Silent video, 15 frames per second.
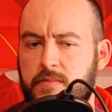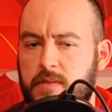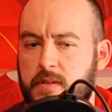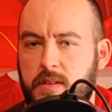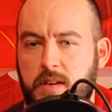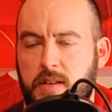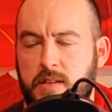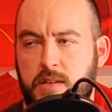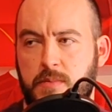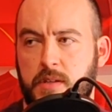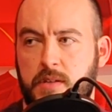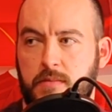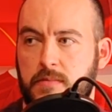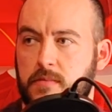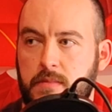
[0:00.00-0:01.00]
needs to be
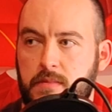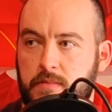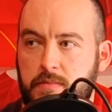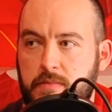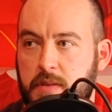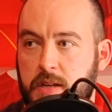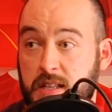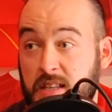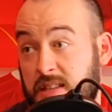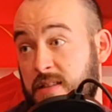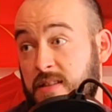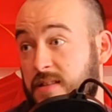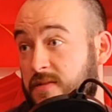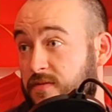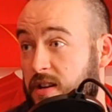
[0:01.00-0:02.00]

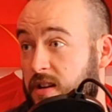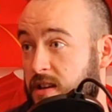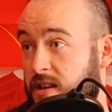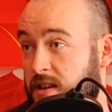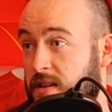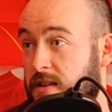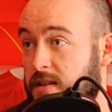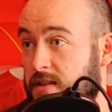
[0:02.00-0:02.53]
instant, really.